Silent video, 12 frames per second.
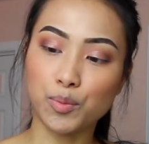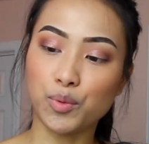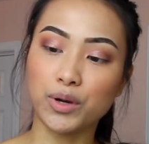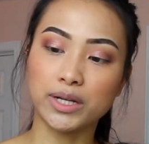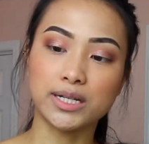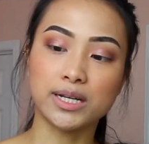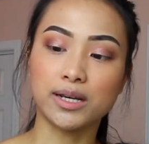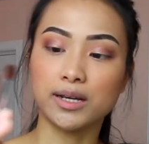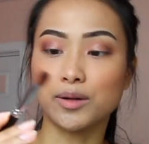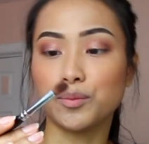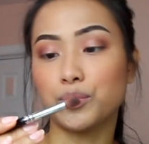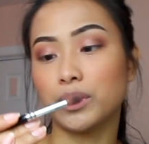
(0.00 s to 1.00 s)

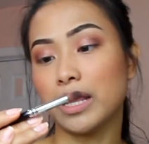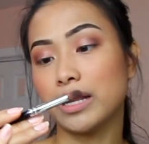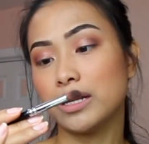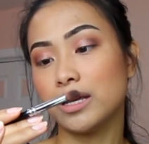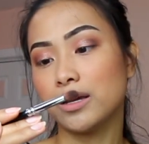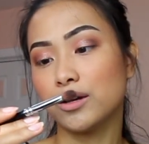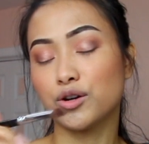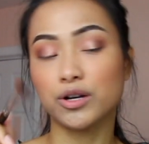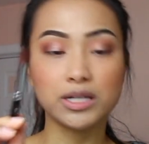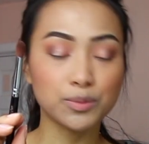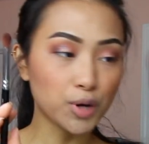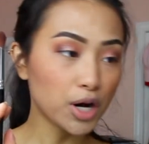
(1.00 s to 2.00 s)
pointed blending
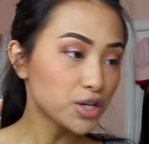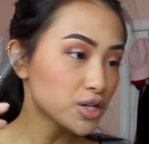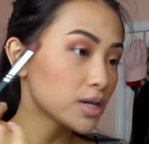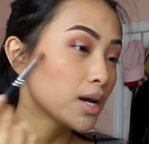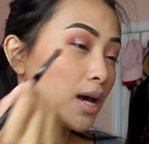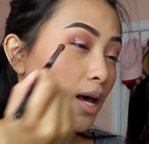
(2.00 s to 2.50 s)
crease brush